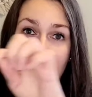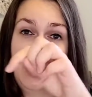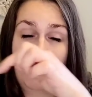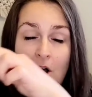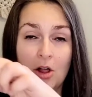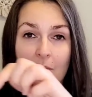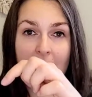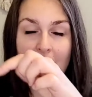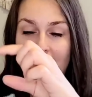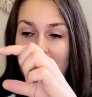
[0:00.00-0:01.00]
all the way
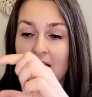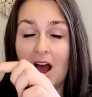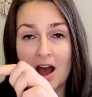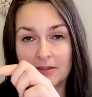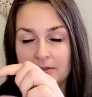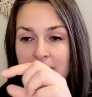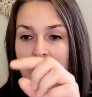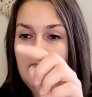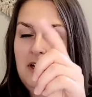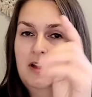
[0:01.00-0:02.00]
around the cuff.
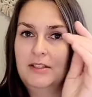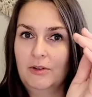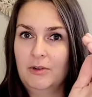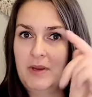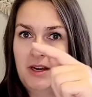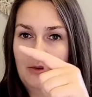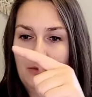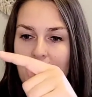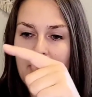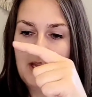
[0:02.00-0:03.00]
So it would be
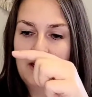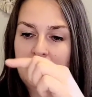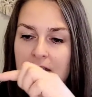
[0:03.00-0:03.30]
ribbing,